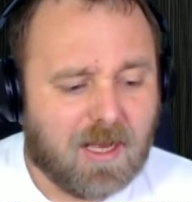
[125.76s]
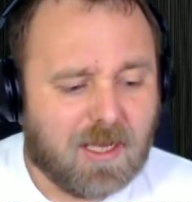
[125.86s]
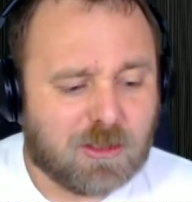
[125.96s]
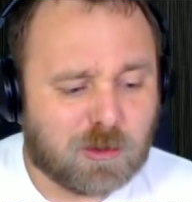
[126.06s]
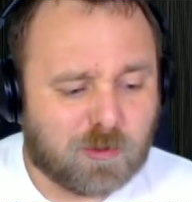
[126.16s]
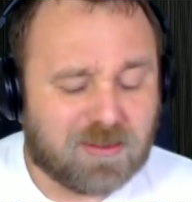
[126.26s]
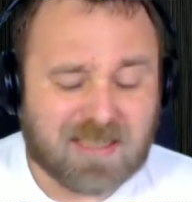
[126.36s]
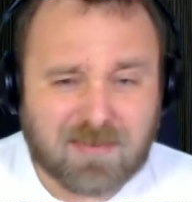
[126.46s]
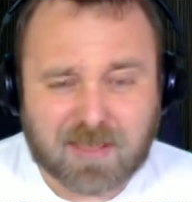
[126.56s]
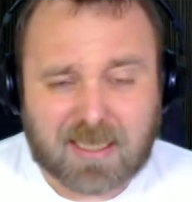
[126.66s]
So this
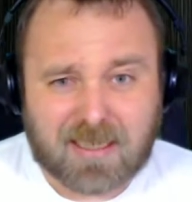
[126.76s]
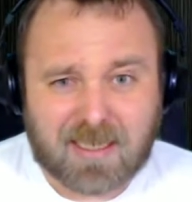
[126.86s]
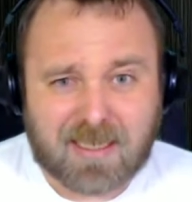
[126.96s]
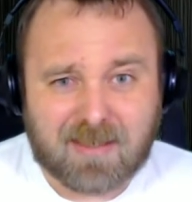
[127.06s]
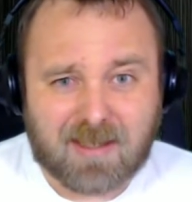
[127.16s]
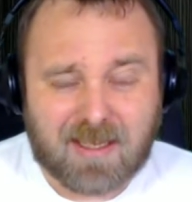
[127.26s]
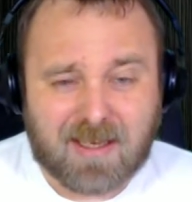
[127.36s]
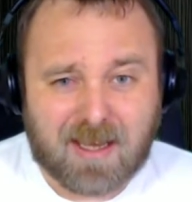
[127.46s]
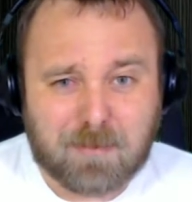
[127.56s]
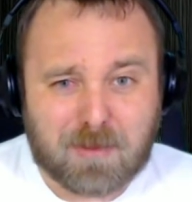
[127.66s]
evening,
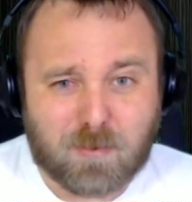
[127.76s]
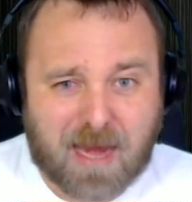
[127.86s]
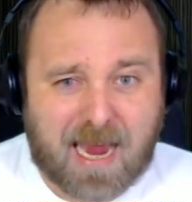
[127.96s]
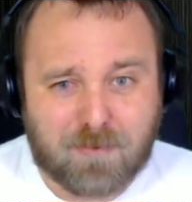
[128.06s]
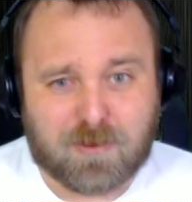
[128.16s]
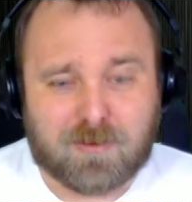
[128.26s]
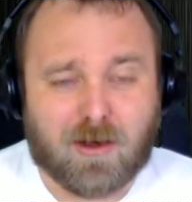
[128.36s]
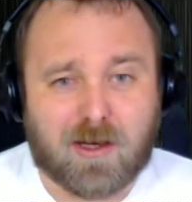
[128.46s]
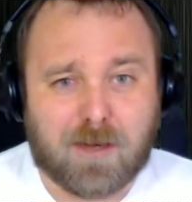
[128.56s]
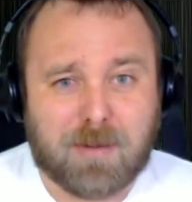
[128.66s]
I mean, we have to
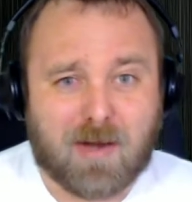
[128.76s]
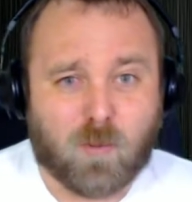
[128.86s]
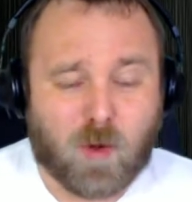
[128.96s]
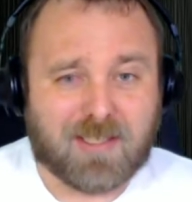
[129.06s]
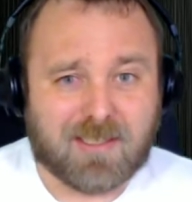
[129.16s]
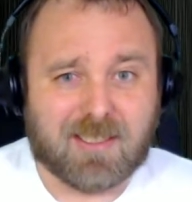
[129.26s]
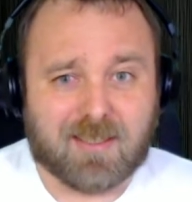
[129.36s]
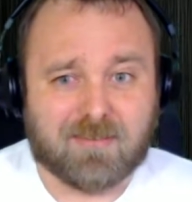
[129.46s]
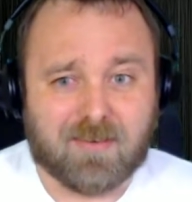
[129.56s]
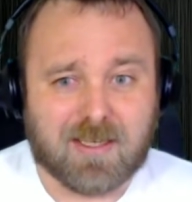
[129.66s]
talk about one
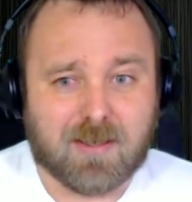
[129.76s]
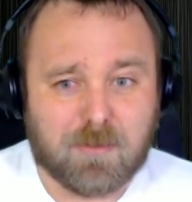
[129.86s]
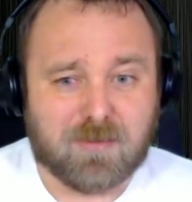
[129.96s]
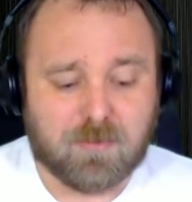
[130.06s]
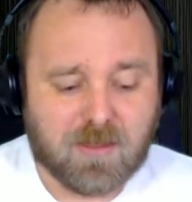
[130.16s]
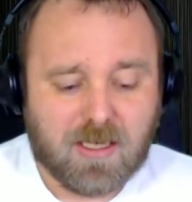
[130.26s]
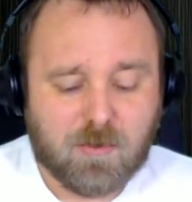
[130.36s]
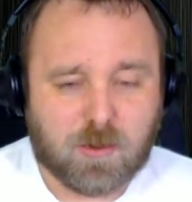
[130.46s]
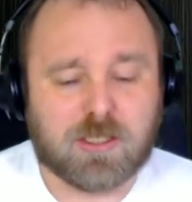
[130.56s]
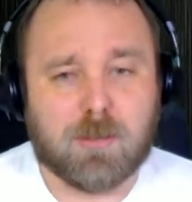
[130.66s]
thing, right? I mean,
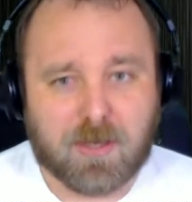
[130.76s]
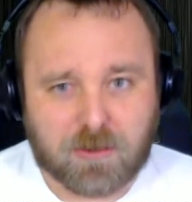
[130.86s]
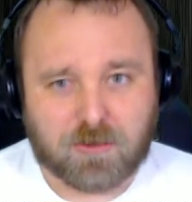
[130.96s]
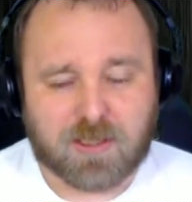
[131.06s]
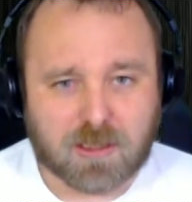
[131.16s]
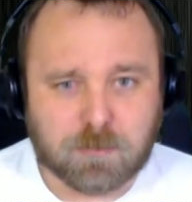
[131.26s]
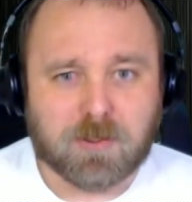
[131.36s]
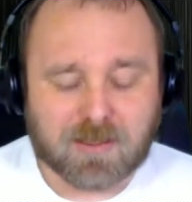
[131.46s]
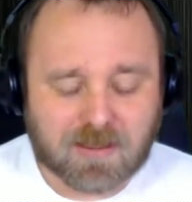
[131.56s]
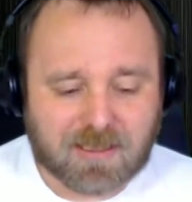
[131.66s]
we're going to talk about other things,
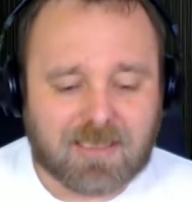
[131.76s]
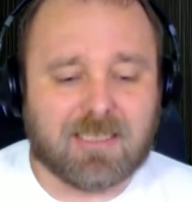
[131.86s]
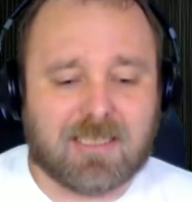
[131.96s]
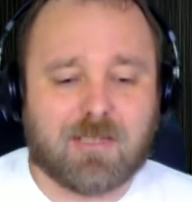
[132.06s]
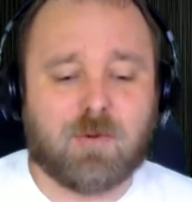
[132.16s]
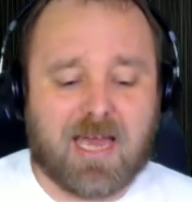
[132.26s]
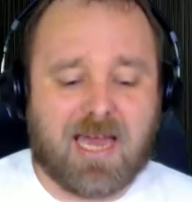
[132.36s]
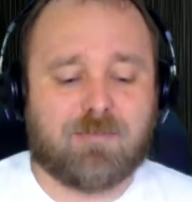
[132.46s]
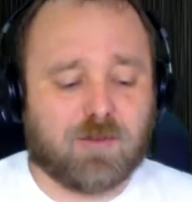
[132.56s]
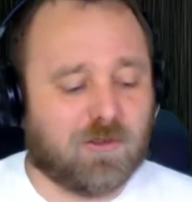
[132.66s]
but the key thing we
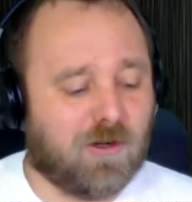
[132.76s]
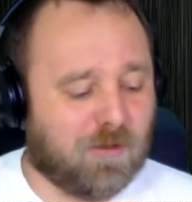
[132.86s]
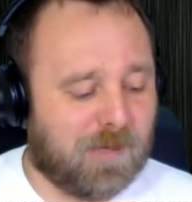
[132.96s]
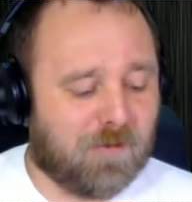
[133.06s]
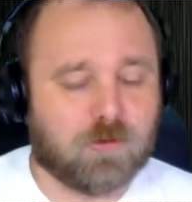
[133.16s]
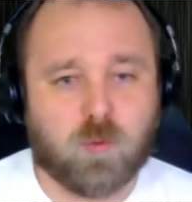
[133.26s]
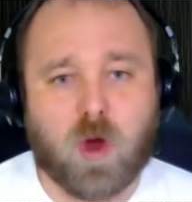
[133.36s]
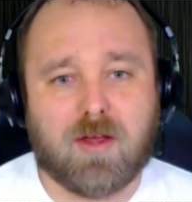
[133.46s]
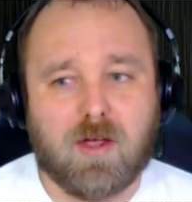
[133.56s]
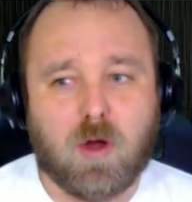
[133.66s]
have to talk about is
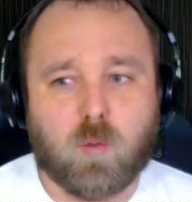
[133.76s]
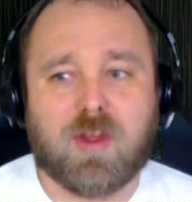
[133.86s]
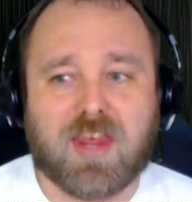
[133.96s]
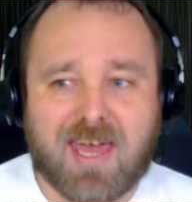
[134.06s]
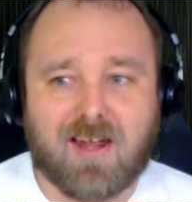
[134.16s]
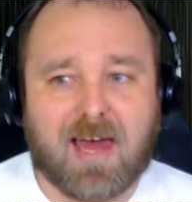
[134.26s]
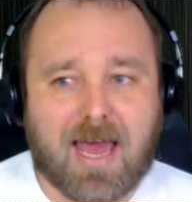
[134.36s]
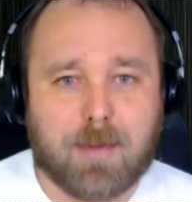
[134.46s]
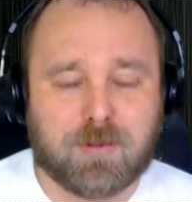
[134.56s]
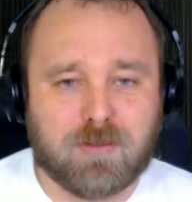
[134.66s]
what the hell
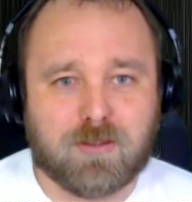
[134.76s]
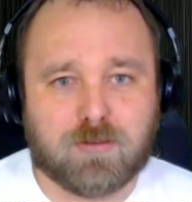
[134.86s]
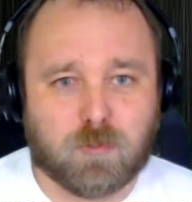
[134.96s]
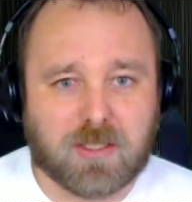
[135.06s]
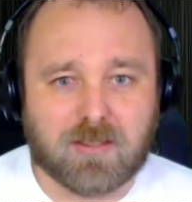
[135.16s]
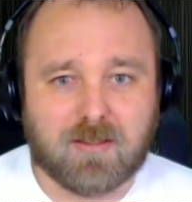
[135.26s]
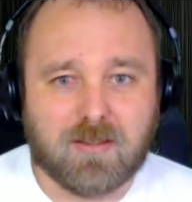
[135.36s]
happened this week.